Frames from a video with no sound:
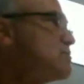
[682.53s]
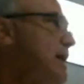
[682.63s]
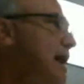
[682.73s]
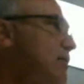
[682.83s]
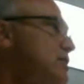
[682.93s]

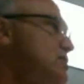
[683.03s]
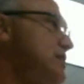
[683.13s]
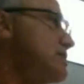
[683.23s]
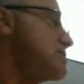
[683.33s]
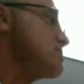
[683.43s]
Mallard, she
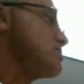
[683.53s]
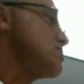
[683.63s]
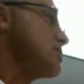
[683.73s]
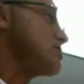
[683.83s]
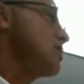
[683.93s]
isn't
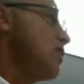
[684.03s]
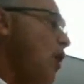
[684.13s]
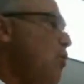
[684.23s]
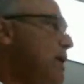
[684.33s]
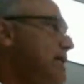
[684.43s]
just
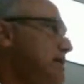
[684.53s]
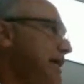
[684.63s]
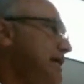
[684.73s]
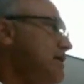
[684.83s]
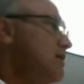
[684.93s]
a
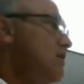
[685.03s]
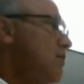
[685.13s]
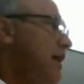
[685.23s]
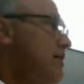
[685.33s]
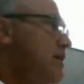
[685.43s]
weakling, right?